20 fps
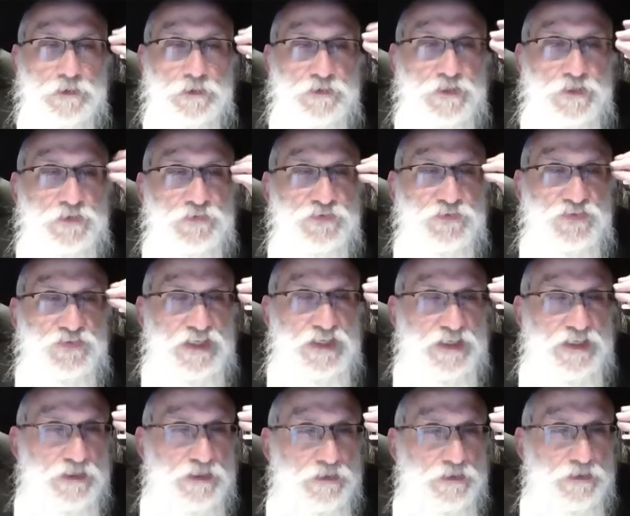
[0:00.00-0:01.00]
They're
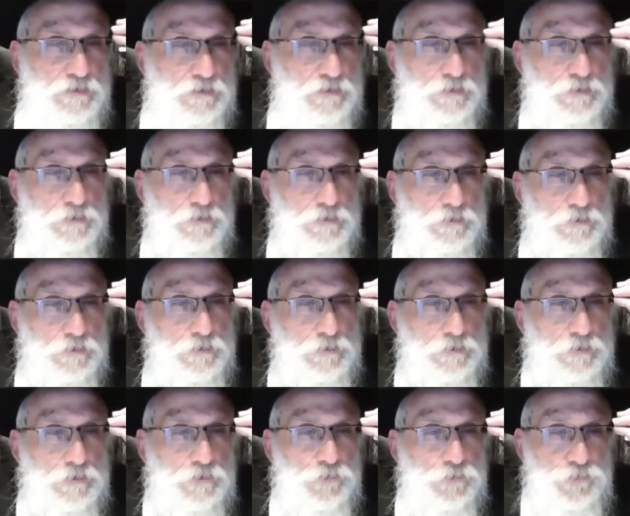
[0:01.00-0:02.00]
seeing
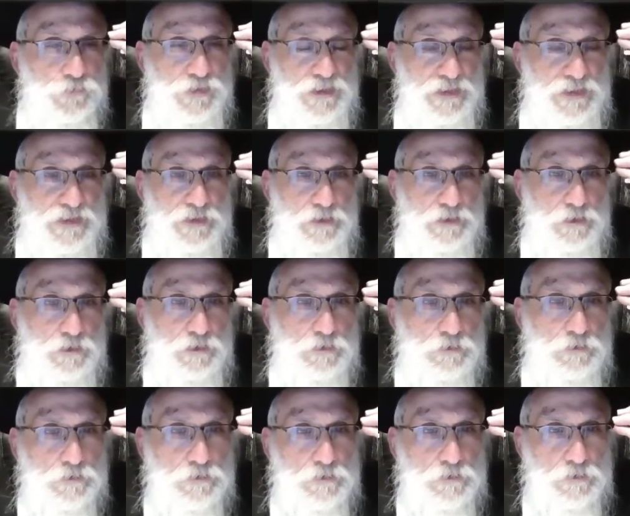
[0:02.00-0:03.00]
ri'iya,
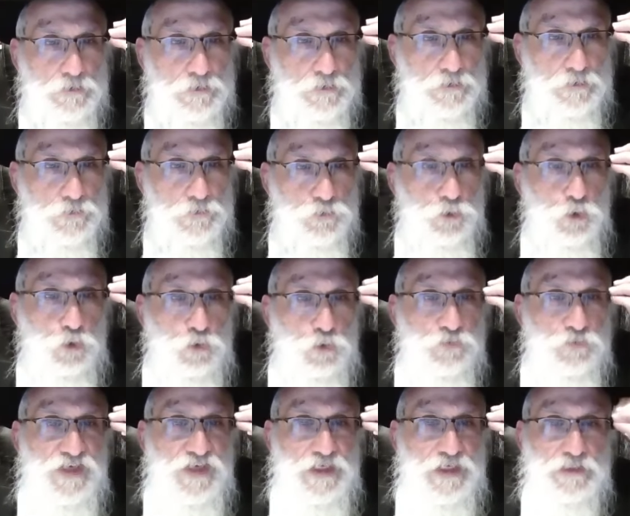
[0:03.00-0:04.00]

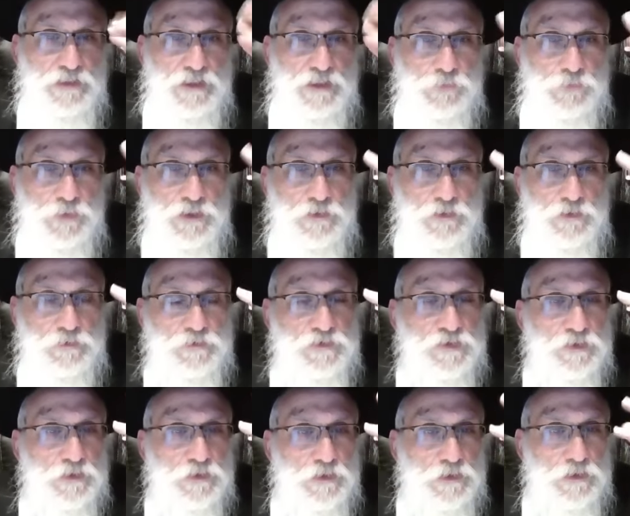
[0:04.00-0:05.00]
ru'uvein, like we learned,
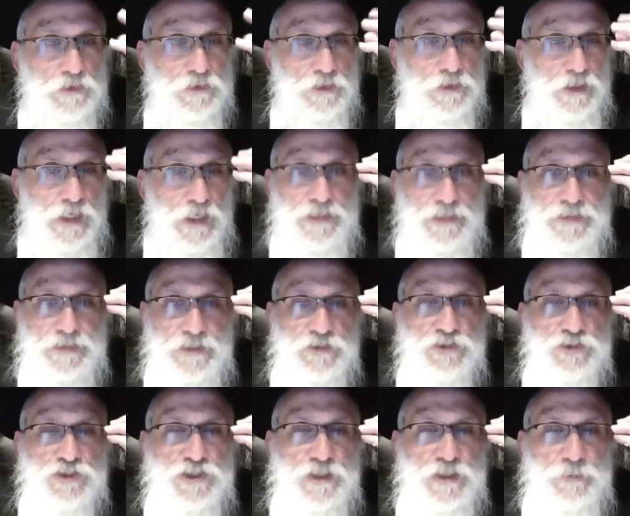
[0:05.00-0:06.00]
and there's
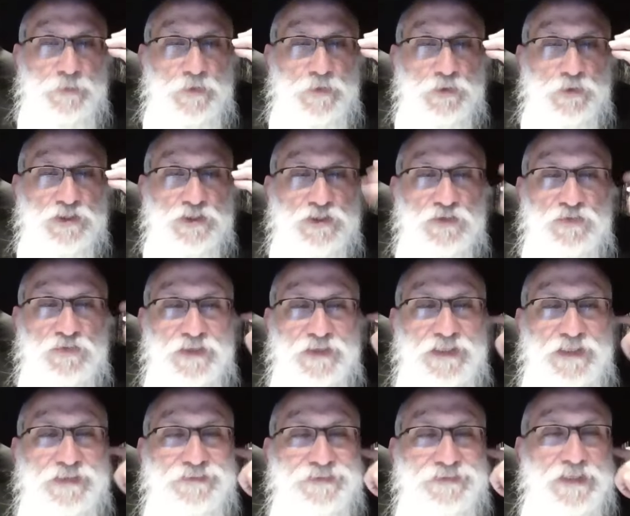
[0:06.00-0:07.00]
shimin, which is
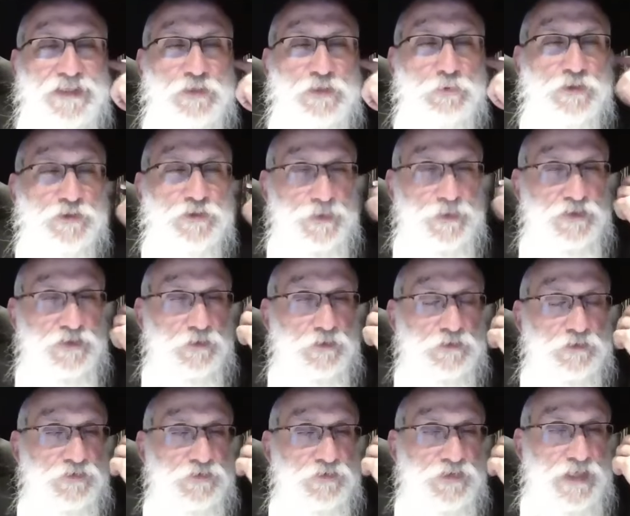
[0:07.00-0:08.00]
listening, which means
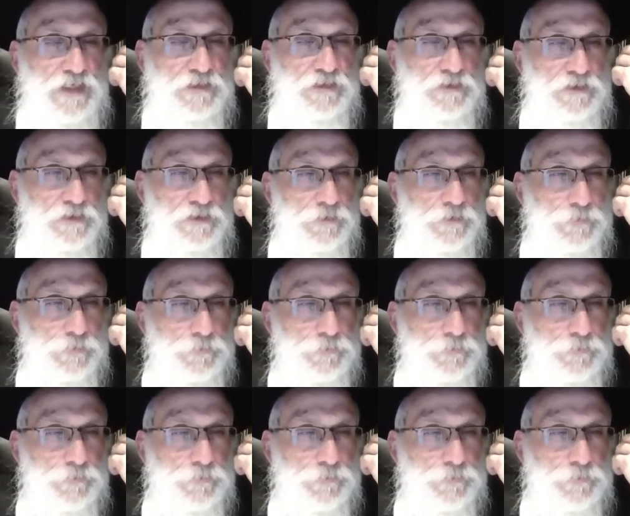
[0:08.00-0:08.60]
understanding.